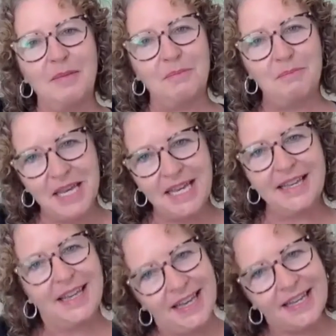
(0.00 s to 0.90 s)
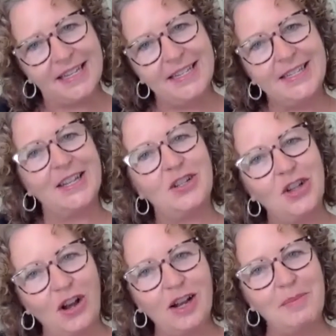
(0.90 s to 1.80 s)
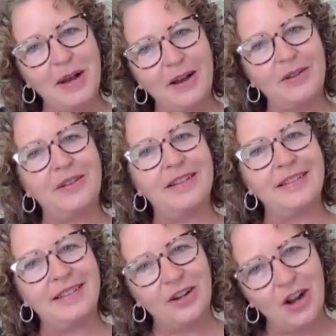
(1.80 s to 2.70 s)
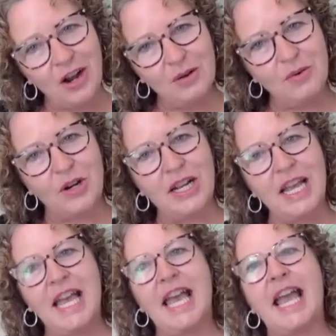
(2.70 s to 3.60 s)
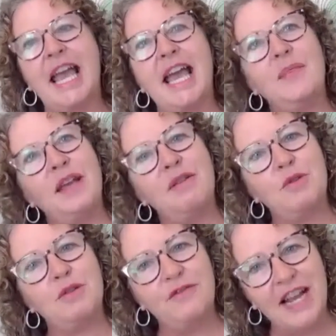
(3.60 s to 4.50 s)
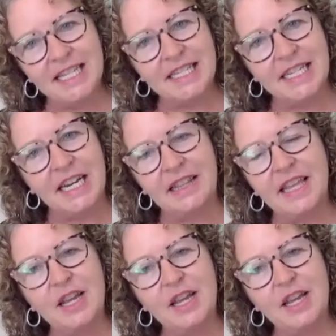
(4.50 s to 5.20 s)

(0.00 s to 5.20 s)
big kids talk about their artwork, and they were fascinated.